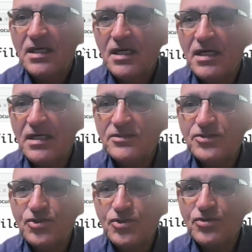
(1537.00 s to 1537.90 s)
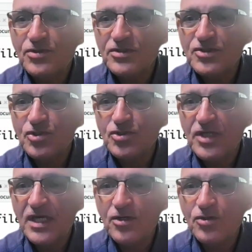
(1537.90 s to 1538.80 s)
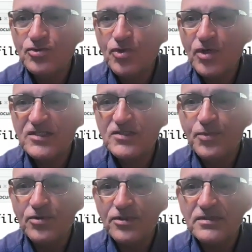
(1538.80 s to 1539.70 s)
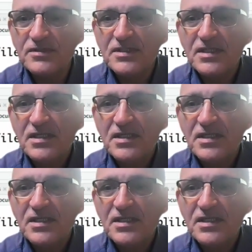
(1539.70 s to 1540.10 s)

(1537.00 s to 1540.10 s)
so you can go to export